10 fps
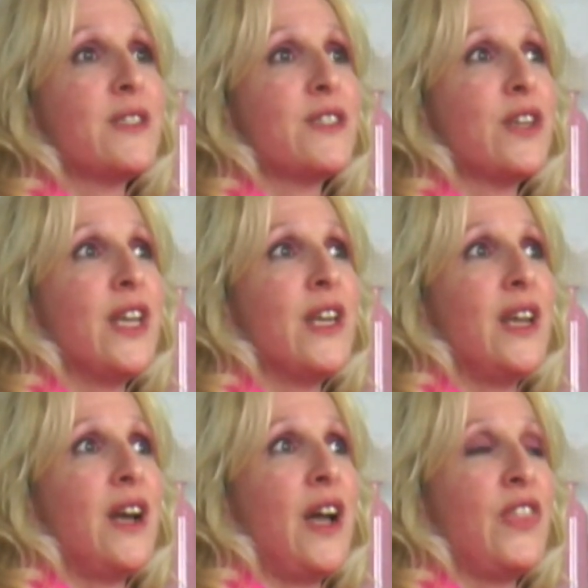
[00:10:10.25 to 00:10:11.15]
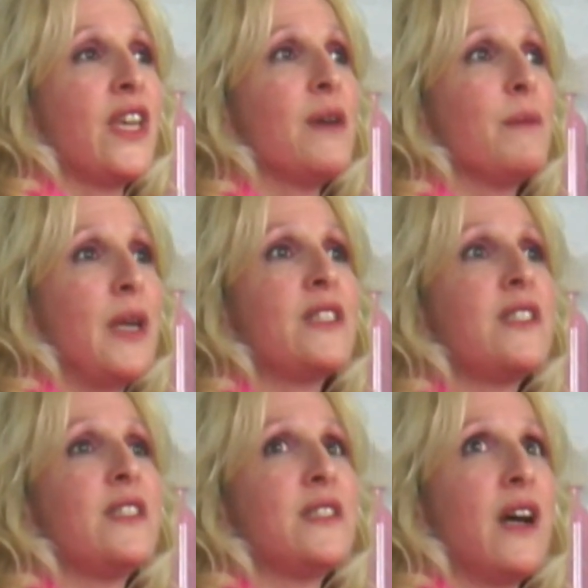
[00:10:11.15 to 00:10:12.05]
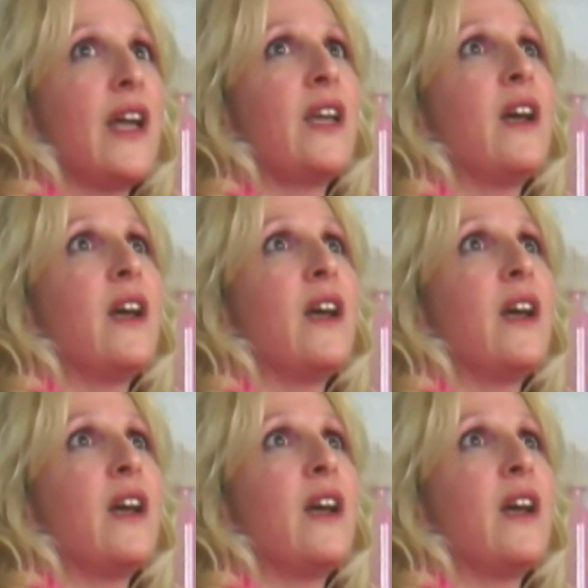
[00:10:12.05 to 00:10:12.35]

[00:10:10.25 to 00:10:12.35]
So I think it makes design